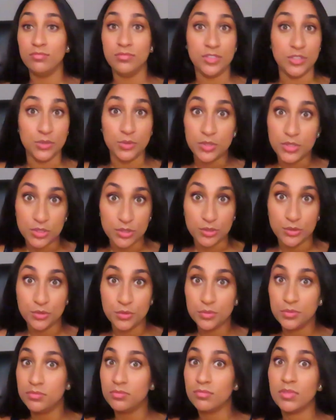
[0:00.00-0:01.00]
due
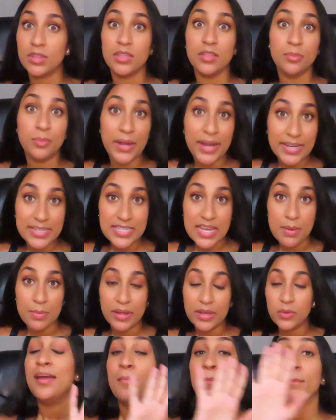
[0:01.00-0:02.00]
to the
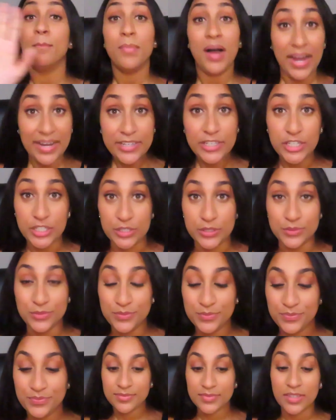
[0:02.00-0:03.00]
pandemic. Mind you,
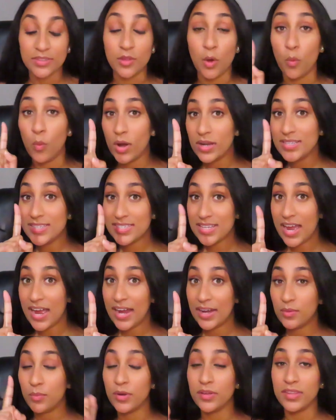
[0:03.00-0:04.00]
the one
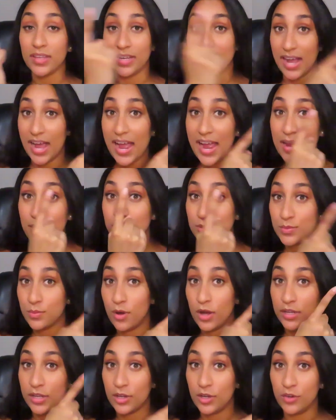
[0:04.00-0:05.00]
side where the guy was
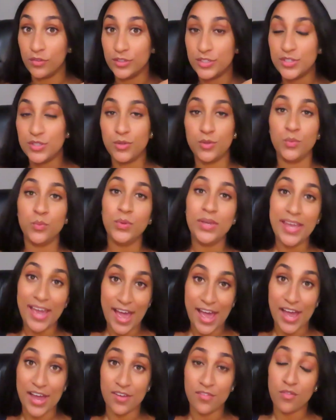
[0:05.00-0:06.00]
walking over to, we
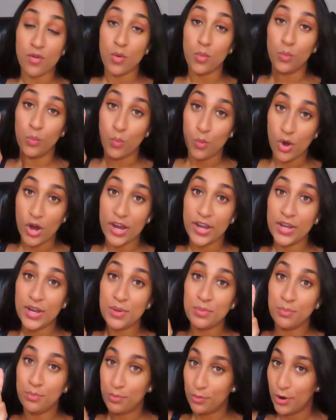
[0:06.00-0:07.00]
have
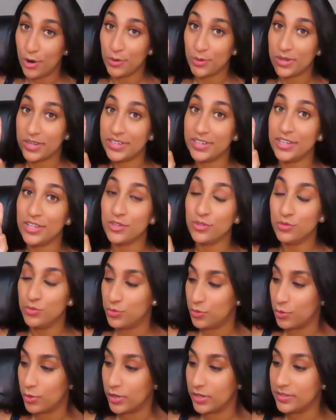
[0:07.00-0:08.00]
one broken
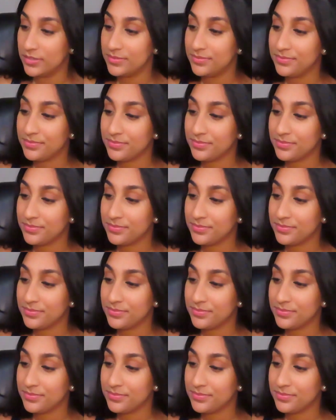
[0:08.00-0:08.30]
drawer.